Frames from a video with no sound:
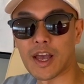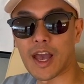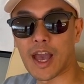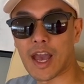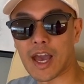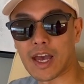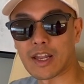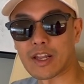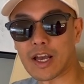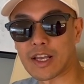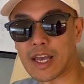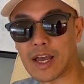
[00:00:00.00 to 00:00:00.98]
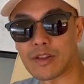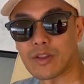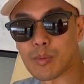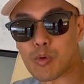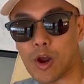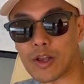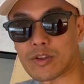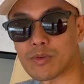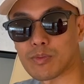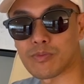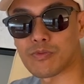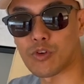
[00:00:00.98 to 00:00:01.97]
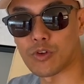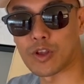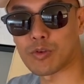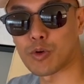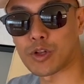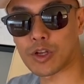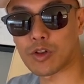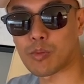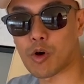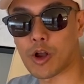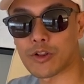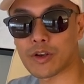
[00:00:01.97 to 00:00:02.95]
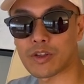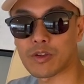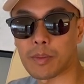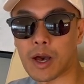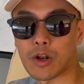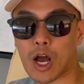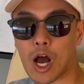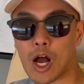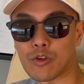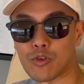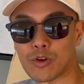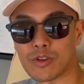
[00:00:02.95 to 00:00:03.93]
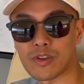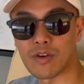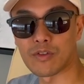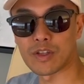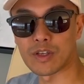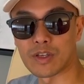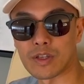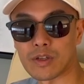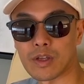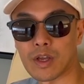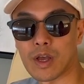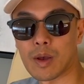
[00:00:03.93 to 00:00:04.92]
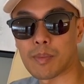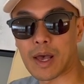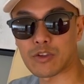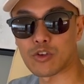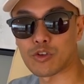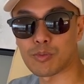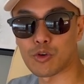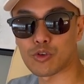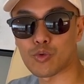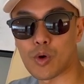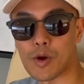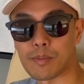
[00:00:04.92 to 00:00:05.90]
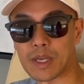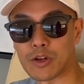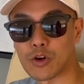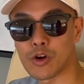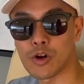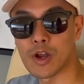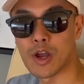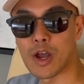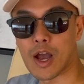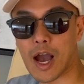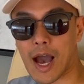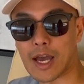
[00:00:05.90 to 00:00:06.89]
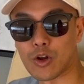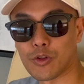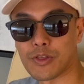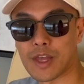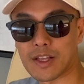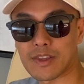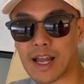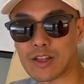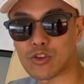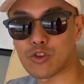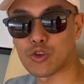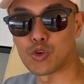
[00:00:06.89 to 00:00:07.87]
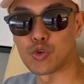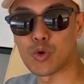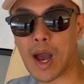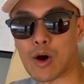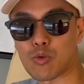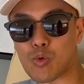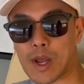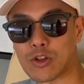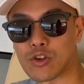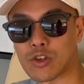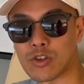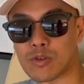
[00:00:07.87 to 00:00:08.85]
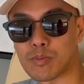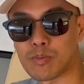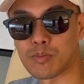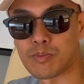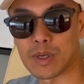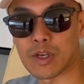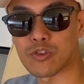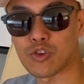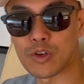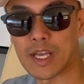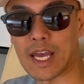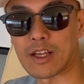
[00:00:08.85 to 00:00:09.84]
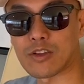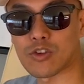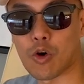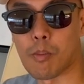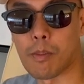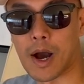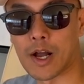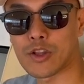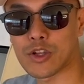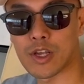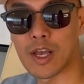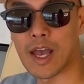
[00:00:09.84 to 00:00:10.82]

And again, the price for this particular project is about 117 pesos per square meter. I don't think that's too outrageous because you're getting so much.